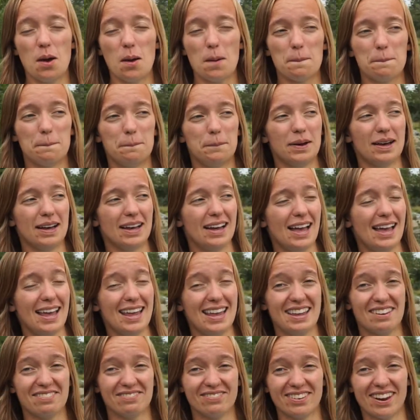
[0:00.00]
But
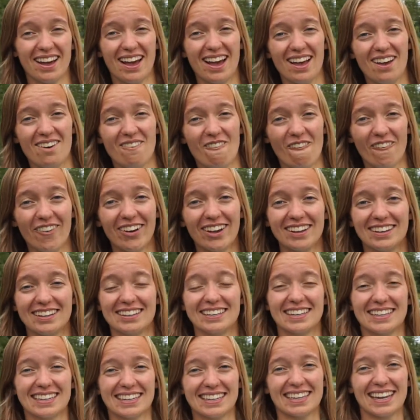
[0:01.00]
if not,
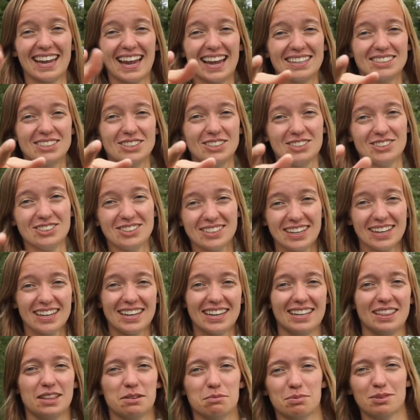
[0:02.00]
we'll catch you
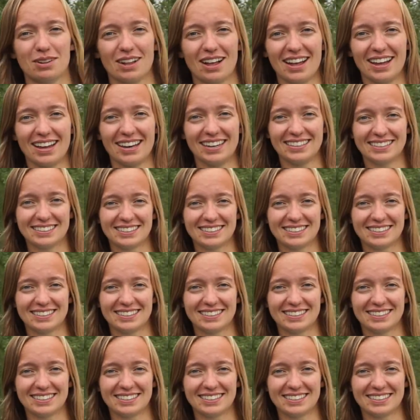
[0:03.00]
in the blind.